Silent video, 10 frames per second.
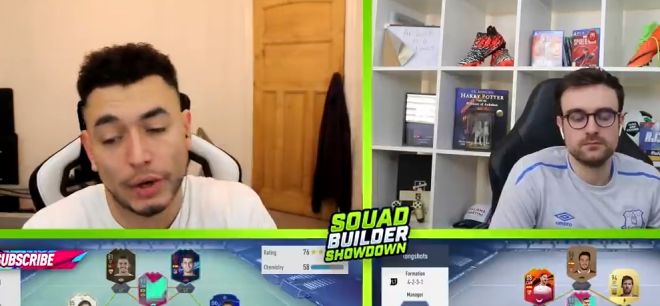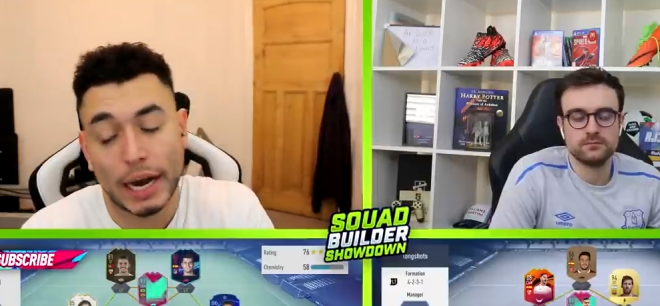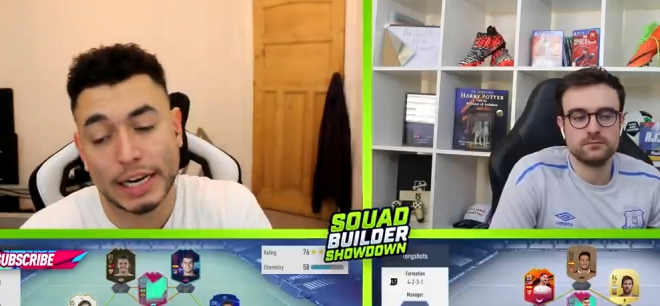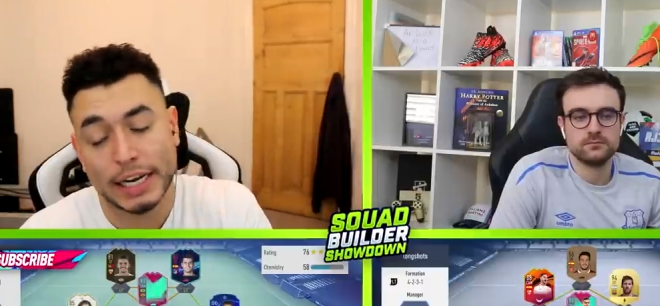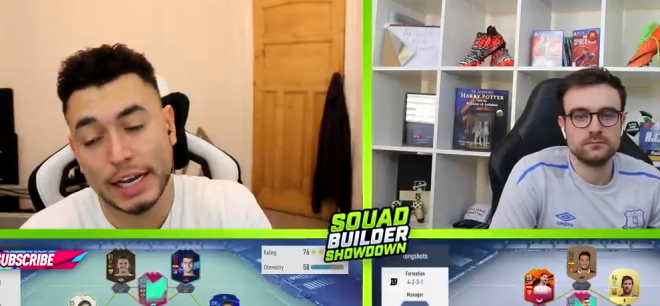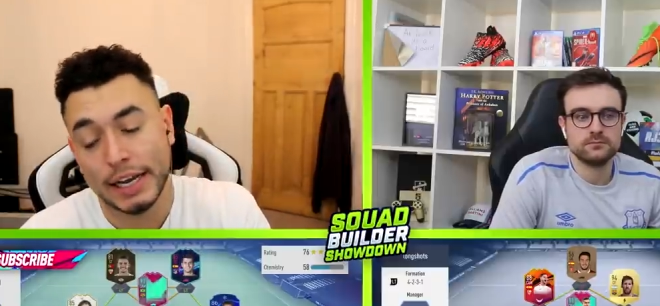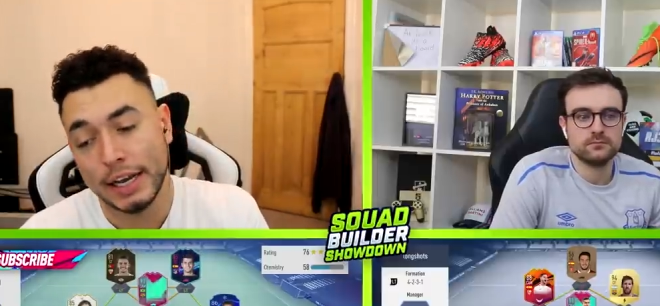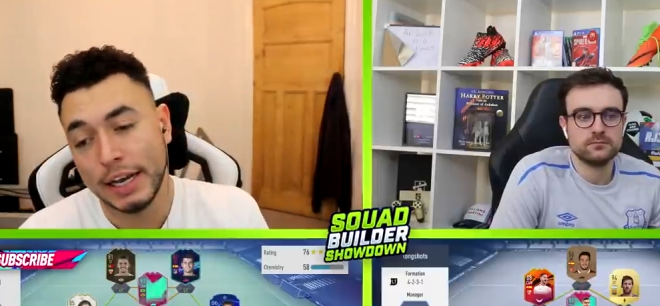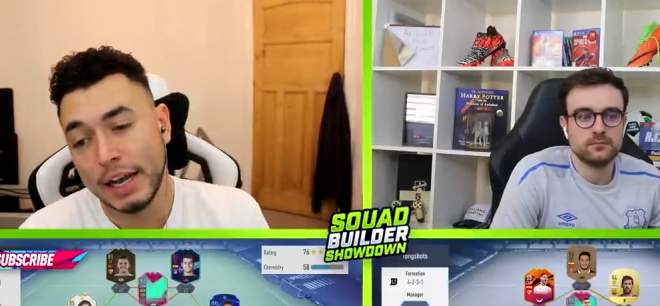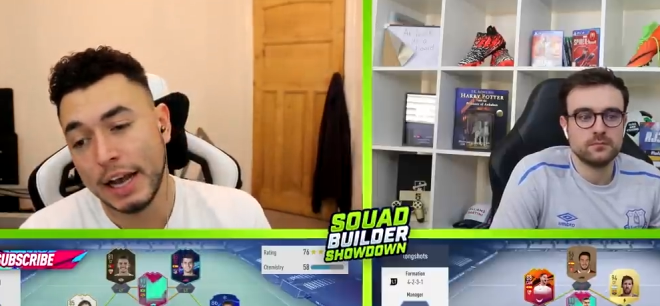Speaker 1: you had it,
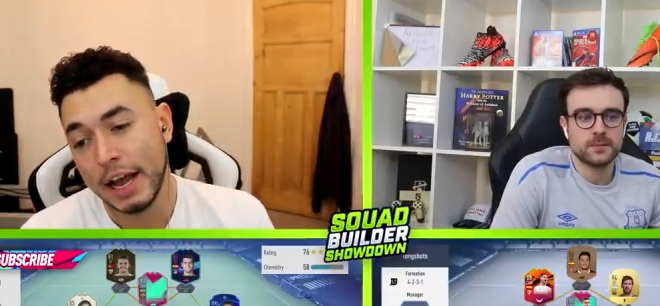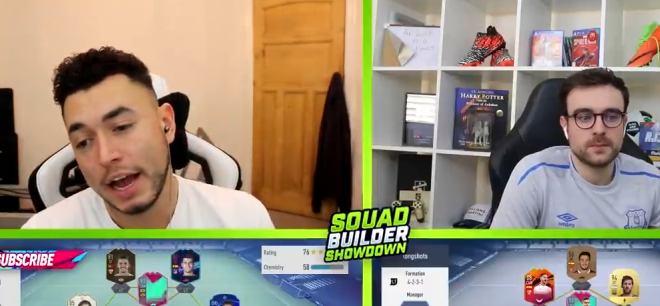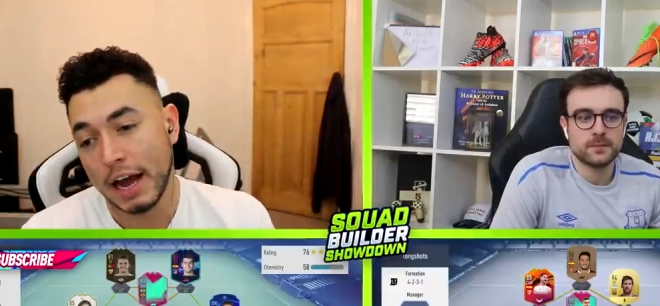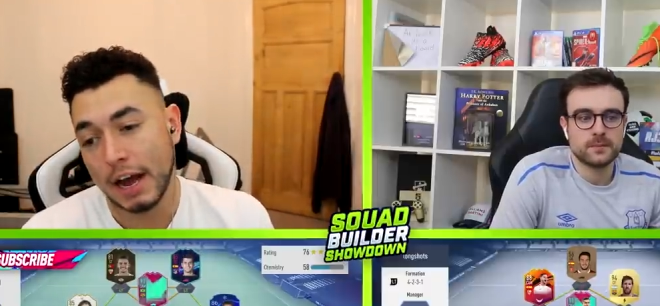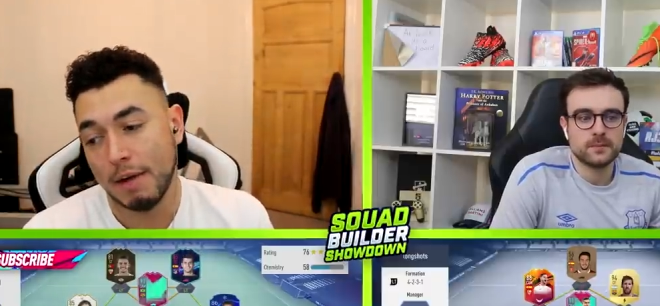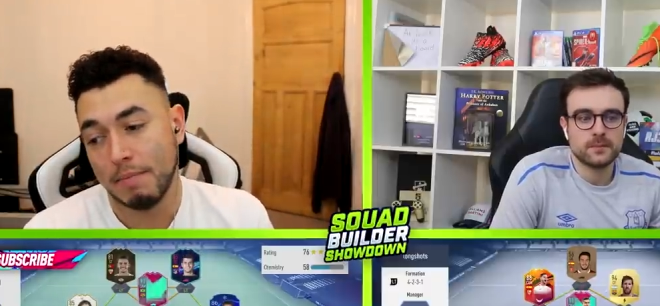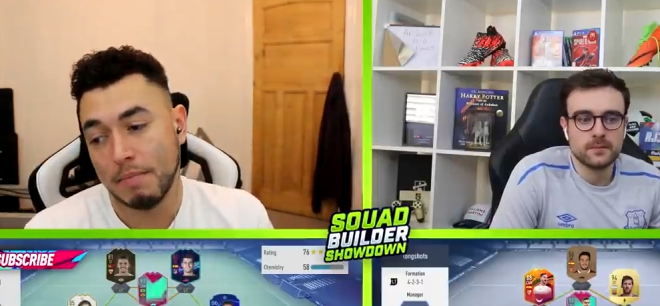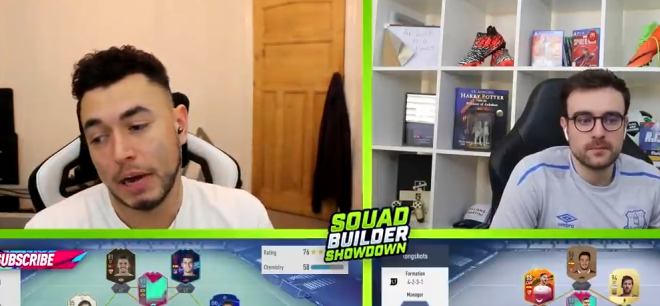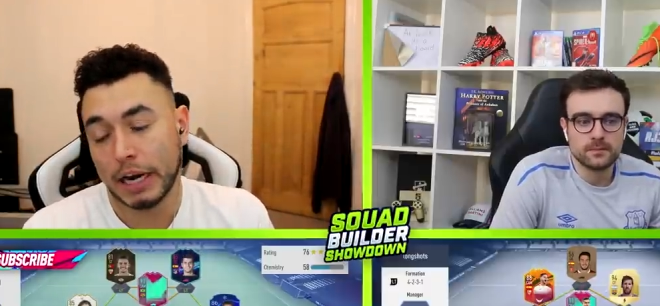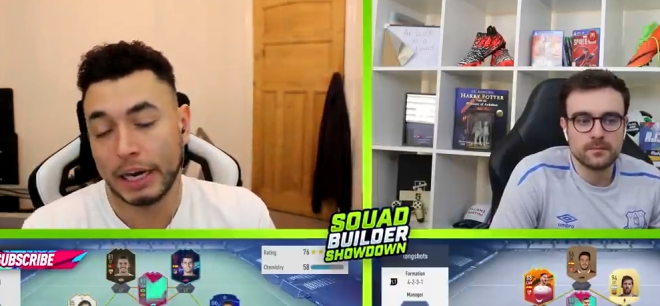
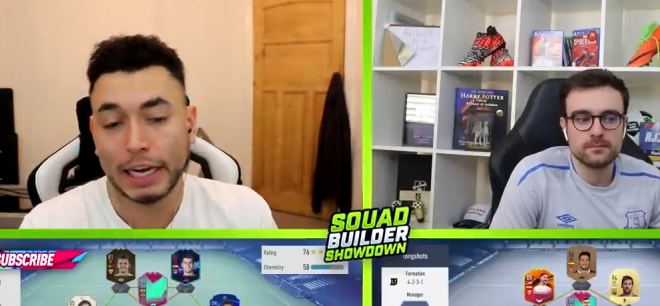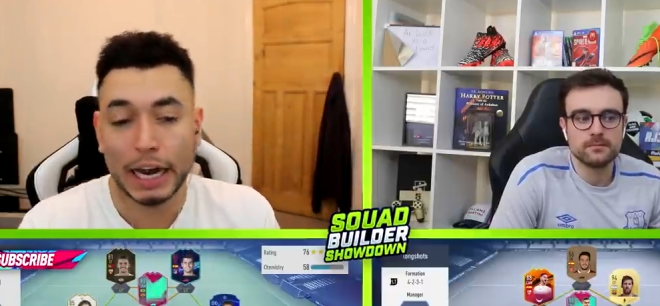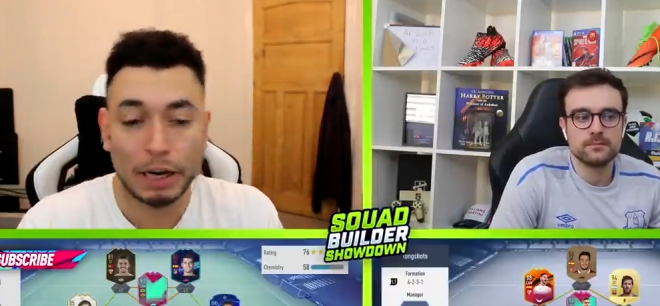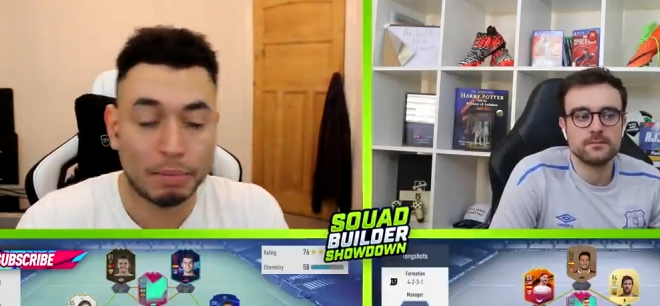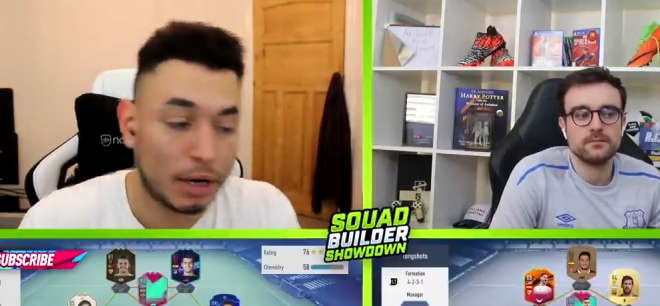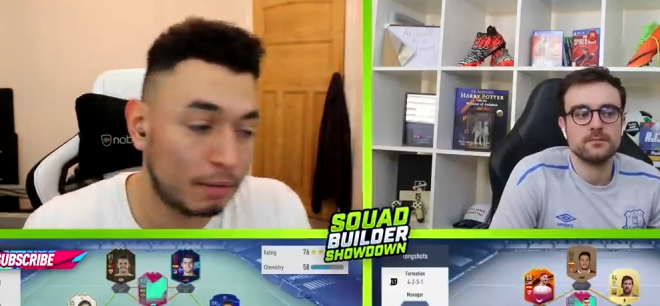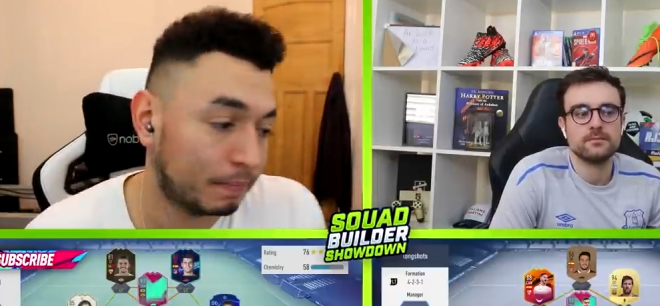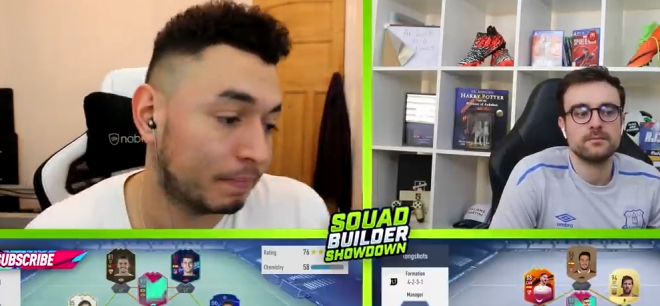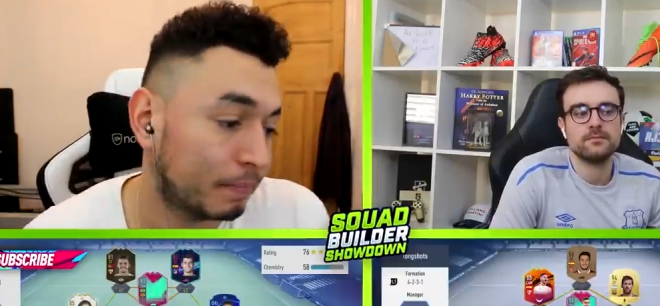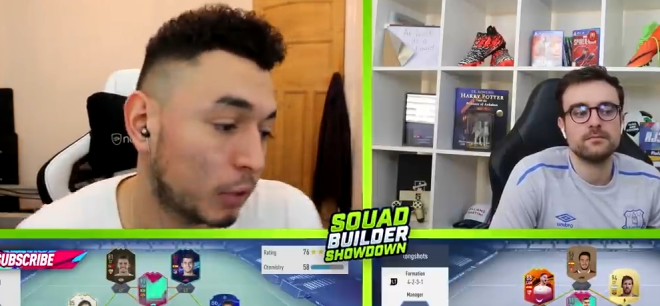um, and I had Calibra
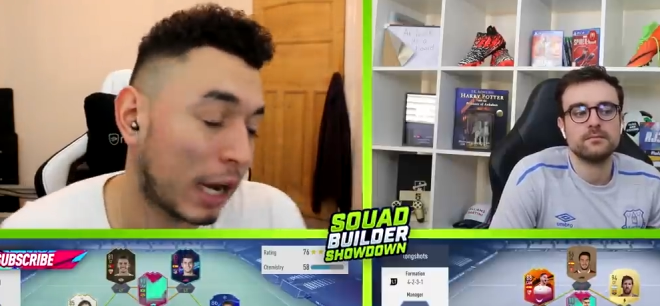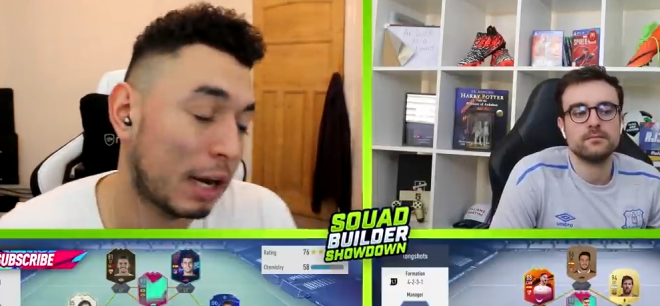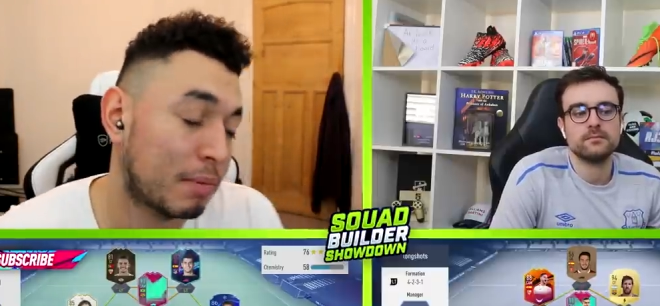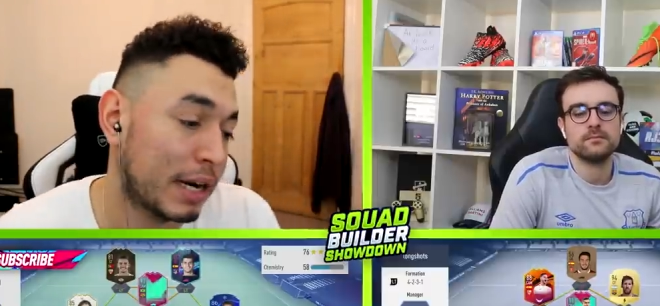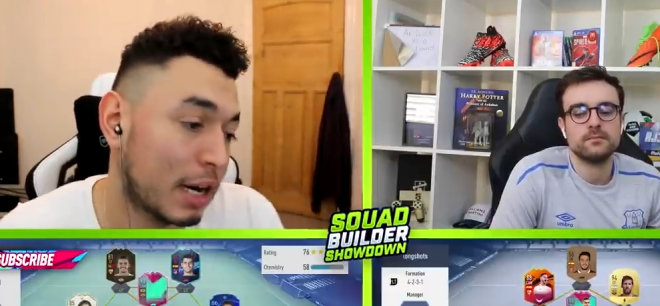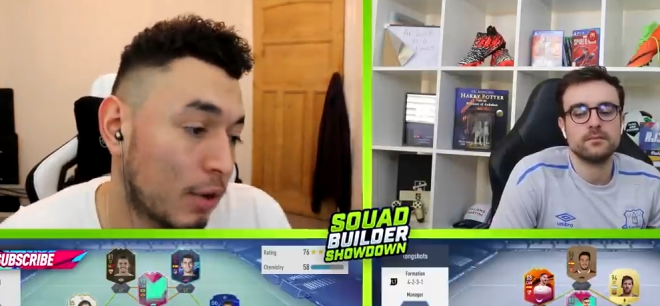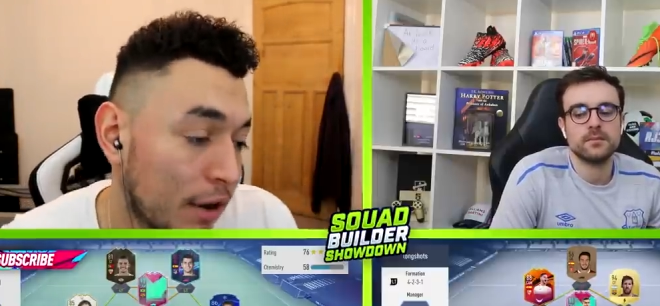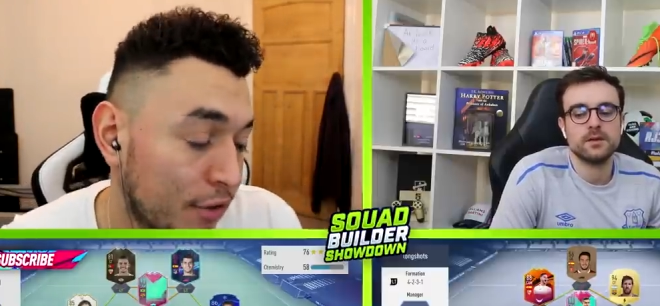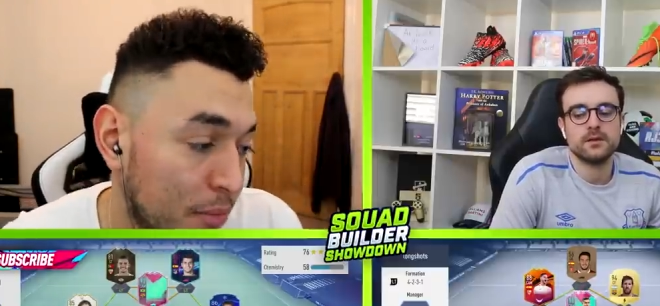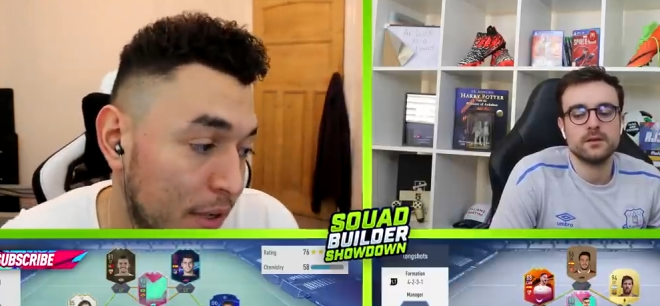or Calabria, however you